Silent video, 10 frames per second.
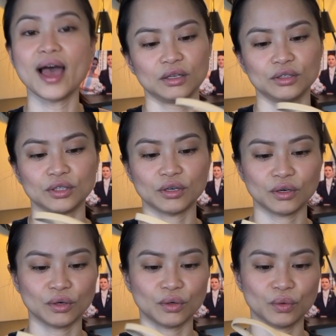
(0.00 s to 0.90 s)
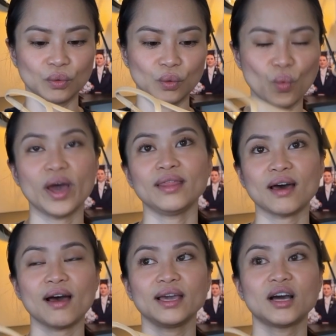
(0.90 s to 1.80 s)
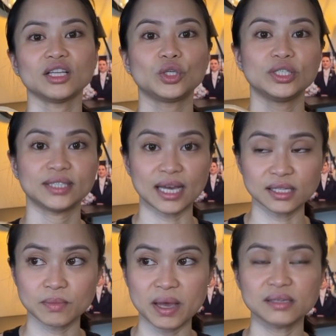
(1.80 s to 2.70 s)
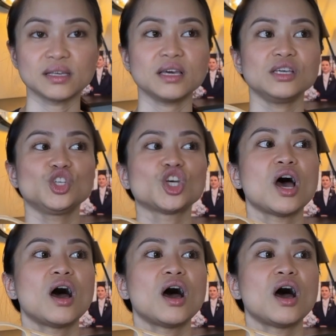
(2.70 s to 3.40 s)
So when I got her text message,